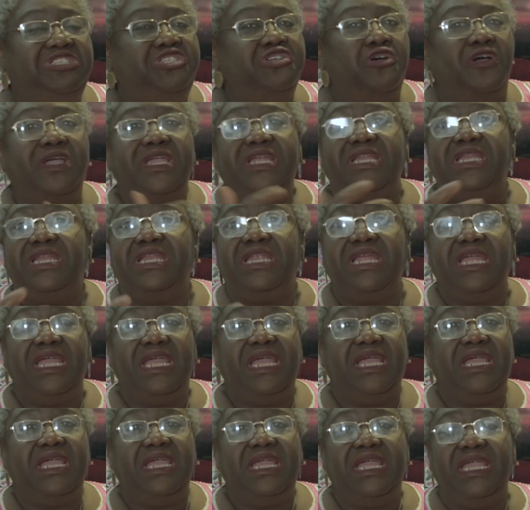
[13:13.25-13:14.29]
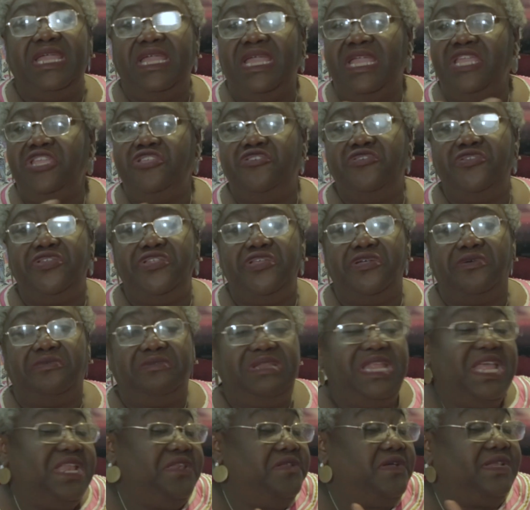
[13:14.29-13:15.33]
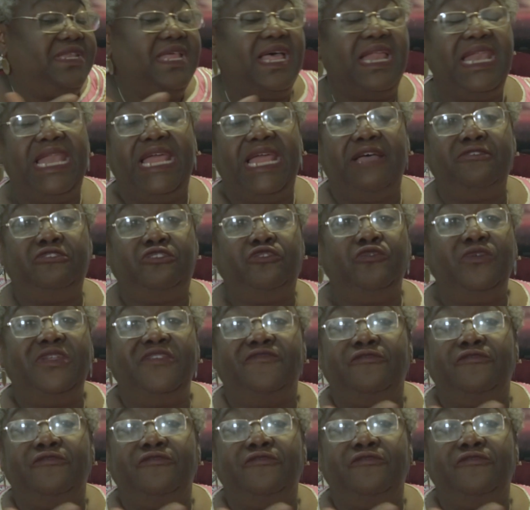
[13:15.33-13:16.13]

join a union. They're not allowed to